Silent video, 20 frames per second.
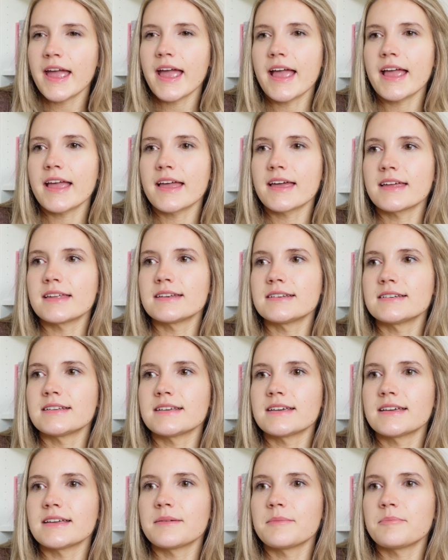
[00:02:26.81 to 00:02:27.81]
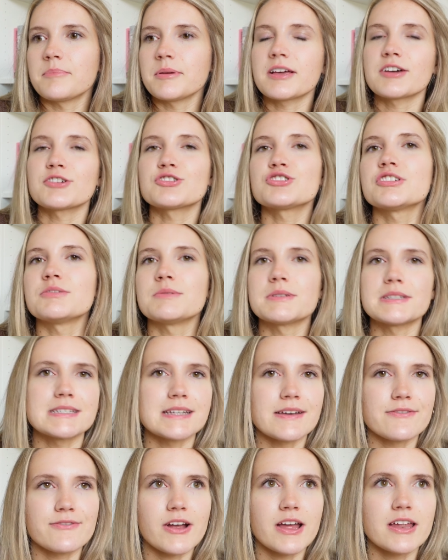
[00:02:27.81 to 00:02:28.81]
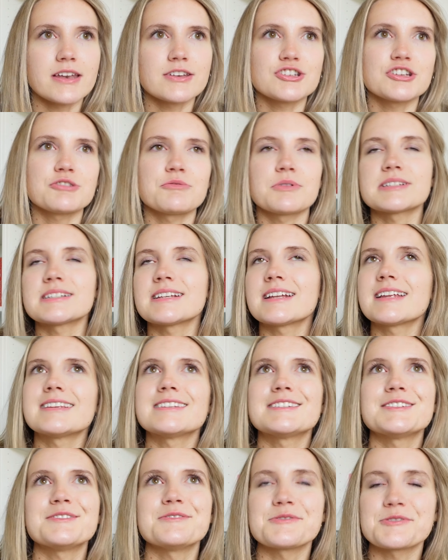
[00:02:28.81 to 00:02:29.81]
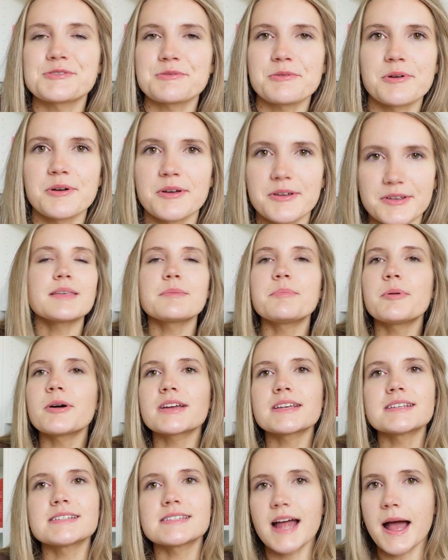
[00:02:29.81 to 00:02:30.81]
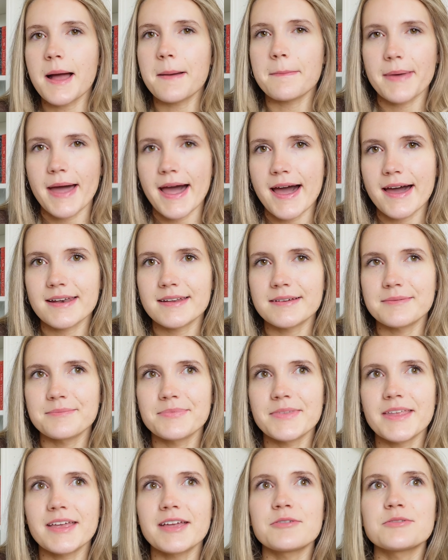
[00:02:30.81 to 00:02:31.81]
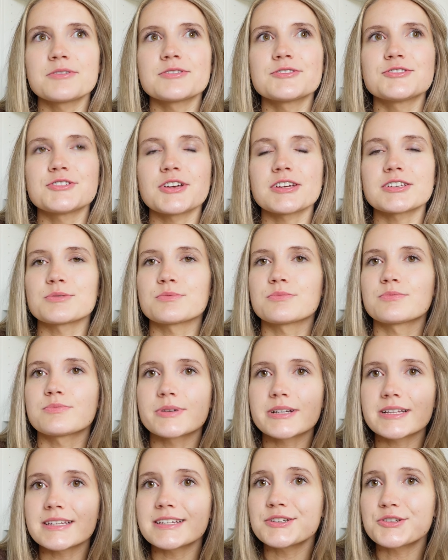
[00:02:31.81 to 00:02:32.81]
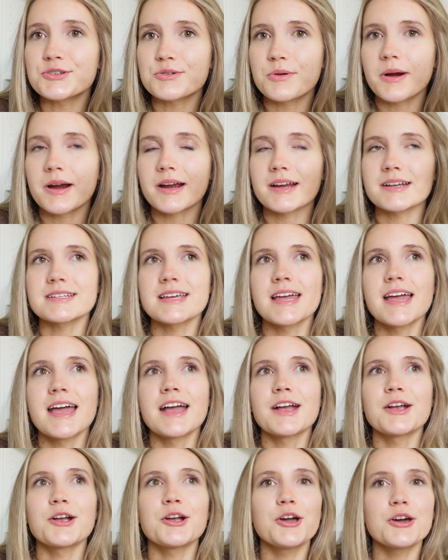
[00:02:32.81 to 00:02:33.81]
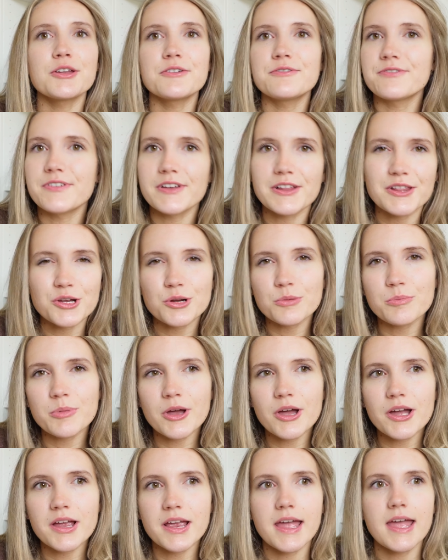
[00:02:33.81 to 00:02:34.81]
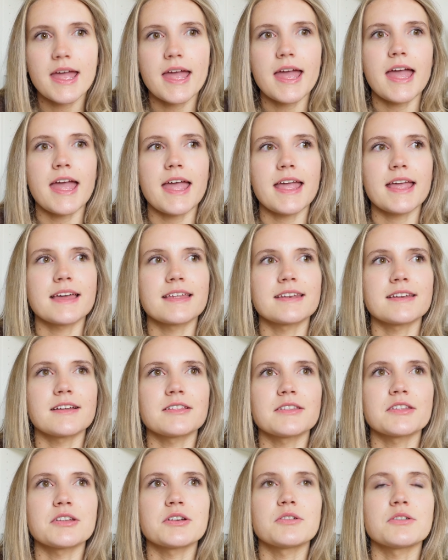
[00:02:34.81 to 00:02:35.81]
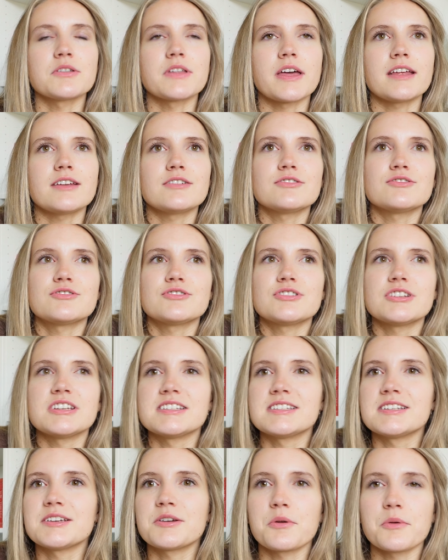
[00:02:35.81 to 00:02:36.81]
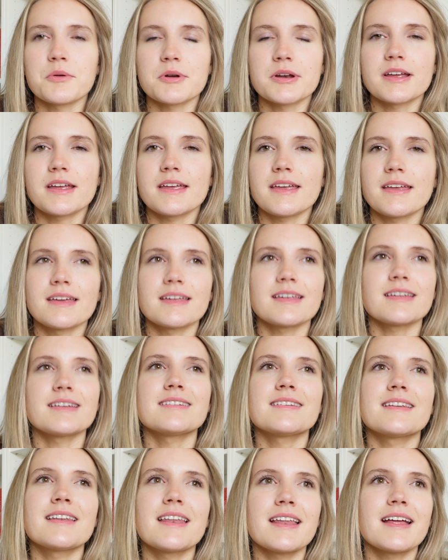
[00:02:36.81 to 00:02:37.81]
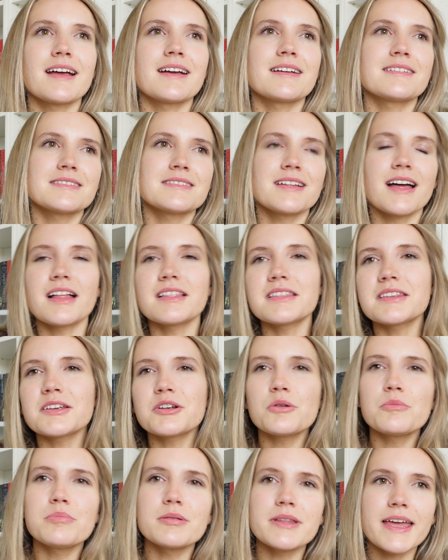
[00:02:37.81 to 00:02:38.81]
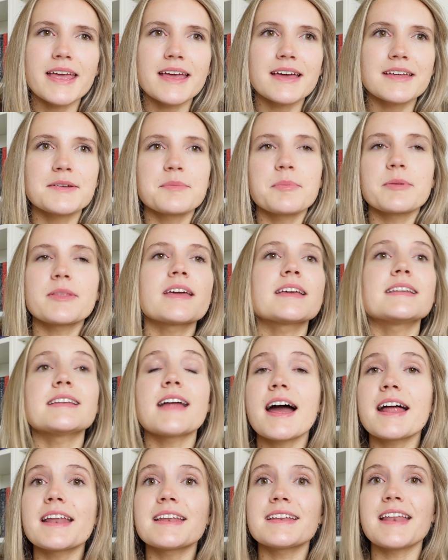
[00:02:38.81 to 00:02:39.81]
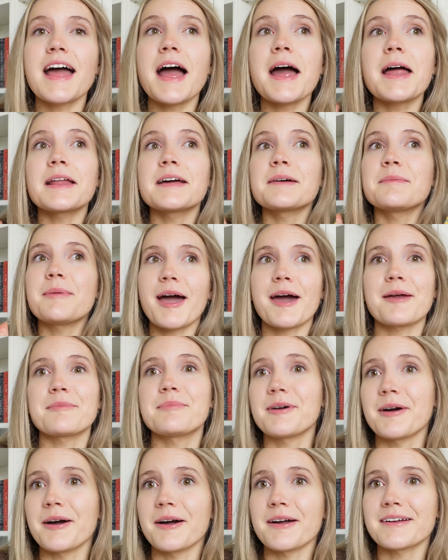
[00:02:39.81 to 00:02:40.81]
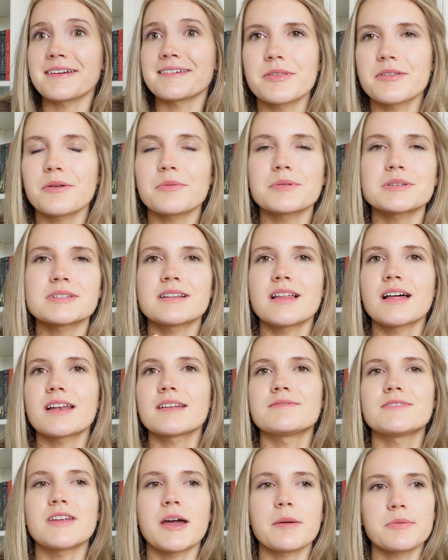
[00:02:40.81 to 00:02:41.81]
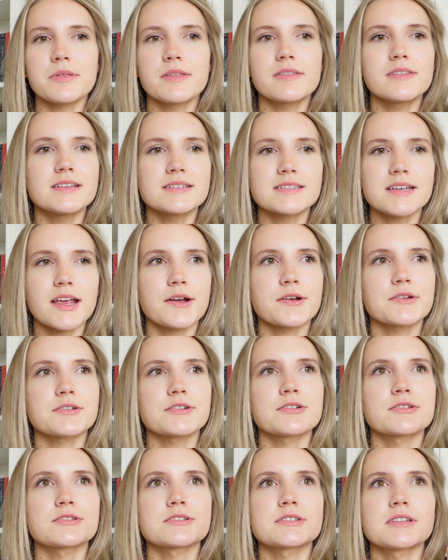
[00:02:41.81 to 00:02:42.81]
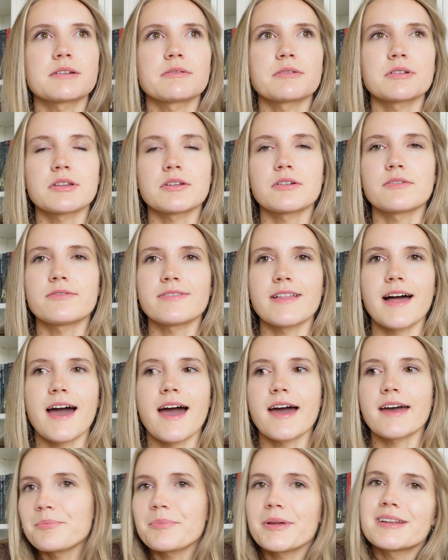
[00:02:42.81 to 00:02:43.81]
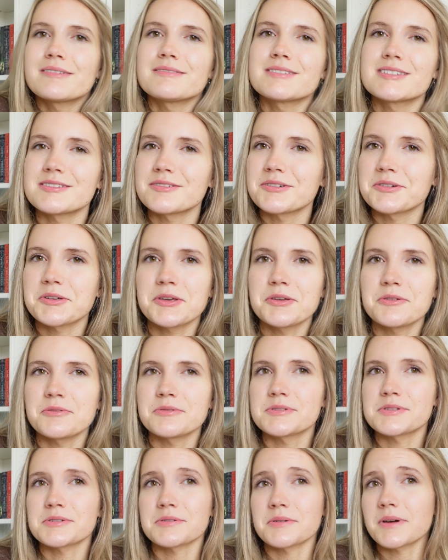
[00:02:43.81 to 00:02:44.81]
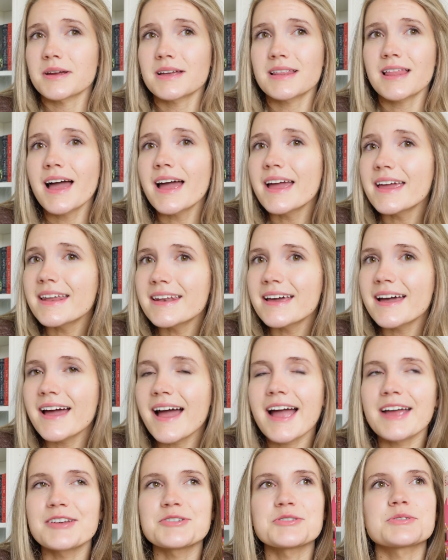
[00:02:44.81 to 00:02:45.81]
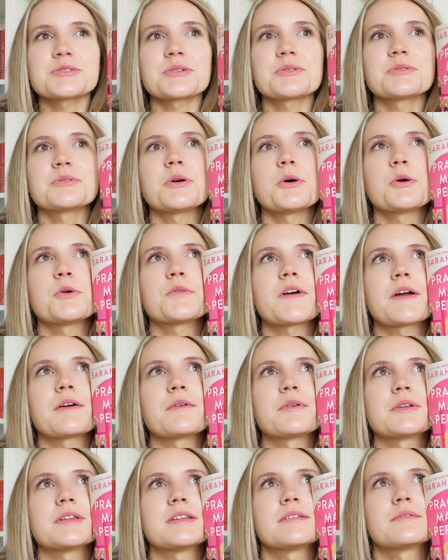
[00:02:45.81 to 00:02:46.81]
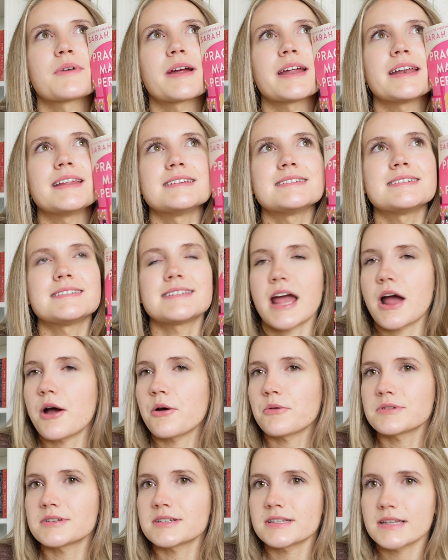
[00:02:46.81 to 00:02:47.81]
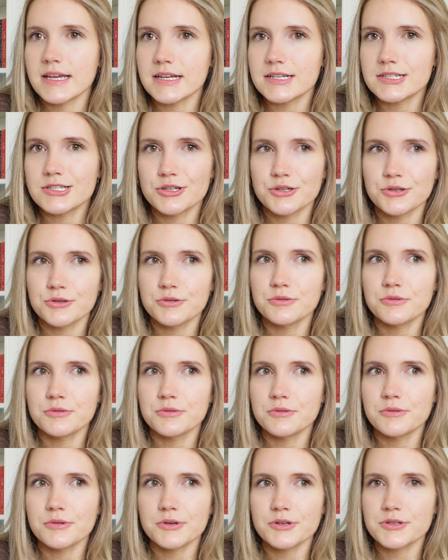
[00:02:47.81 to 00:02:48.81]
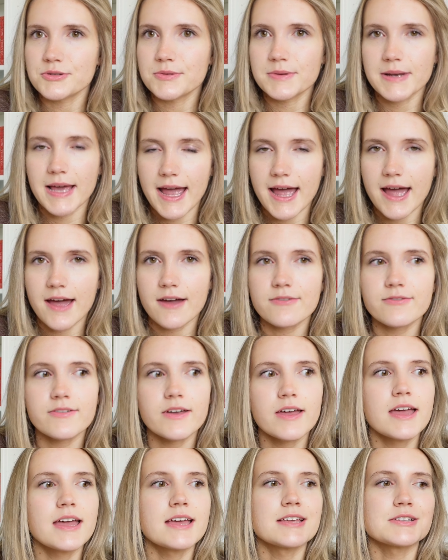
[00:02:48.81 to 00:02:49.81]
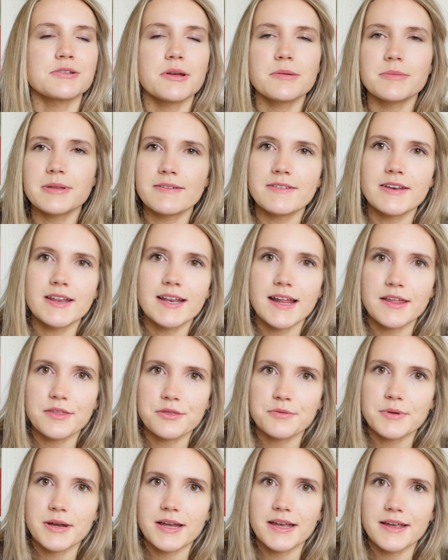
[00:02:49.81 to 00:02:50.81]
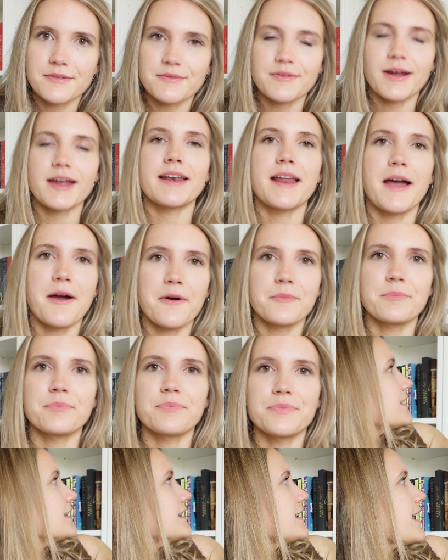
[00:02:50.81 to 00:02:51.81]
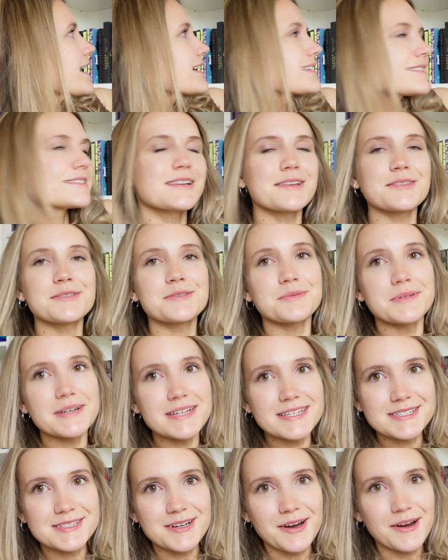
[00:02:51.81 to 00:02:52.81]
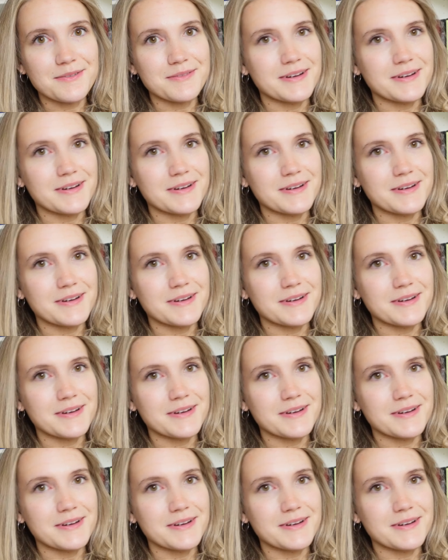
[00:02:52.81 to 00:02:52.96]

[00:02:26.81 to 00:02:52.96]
and because she was different. She wasn't his usual. The book is not bad. It was just really short, good filler book and a little like cheesy corny and a little bland, but like not not a bad book. There wasn't a lot of depth in these characters. They were a little flat, but it was still a cute storyline. I just don't know if I would rate it down to like two or two and a half. So I'm leaving it at three right now. The next three-star